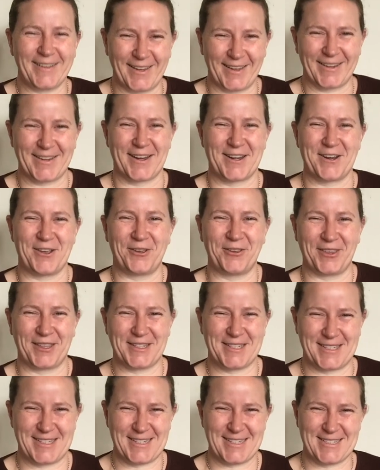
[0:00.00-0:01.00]
And I know
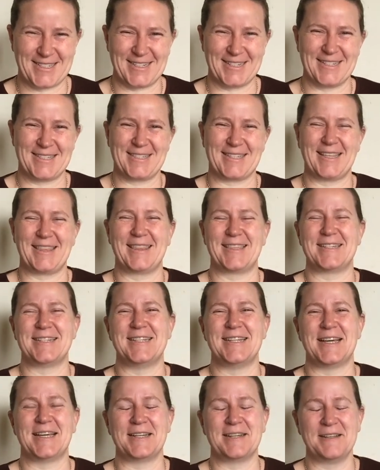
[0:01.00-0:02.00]
that's easier said than
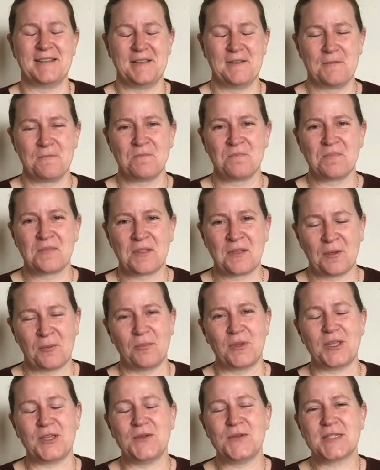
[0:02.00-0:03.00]
done.
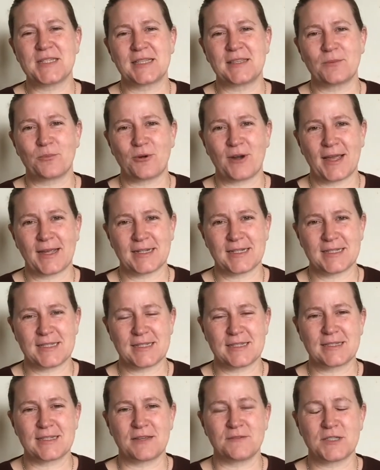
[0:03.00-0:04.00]
But using the
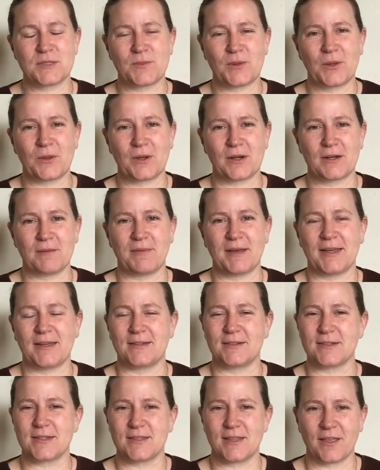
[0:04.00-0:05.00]
practices I've spoken
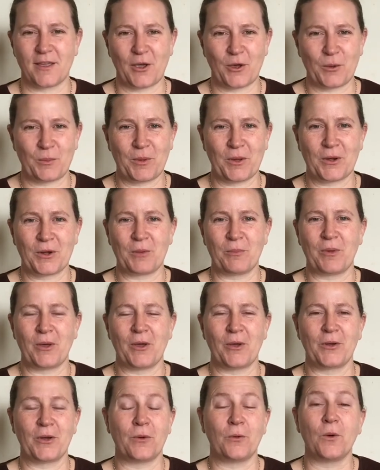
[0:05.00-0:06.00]
about, the
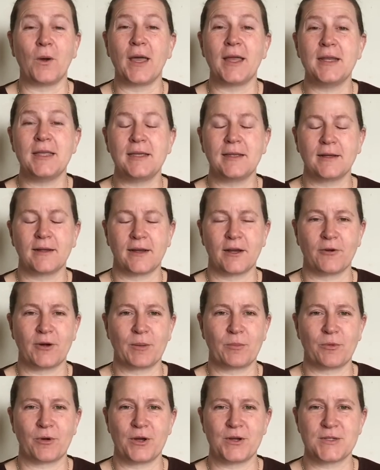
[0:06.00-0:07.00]
Ho'oponopono or any
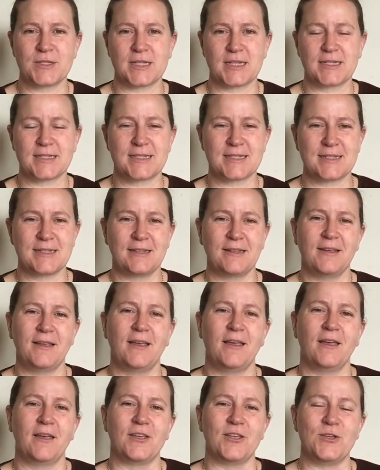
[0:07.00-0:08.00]
clearing process,
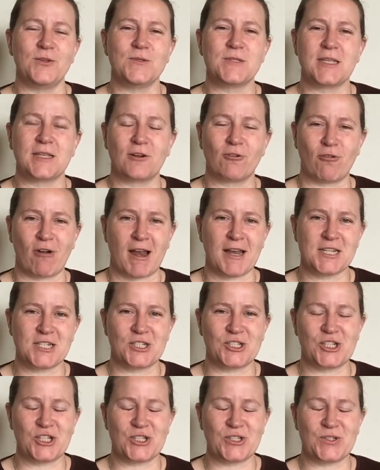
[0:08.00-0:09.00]
using
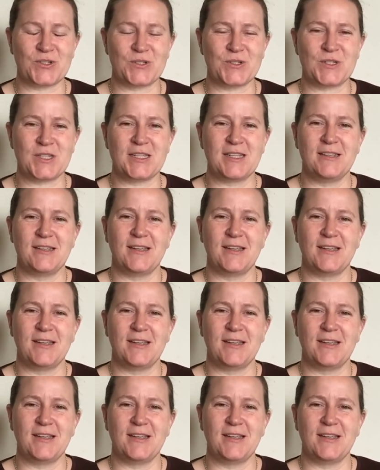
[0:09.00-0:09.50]
gratitude,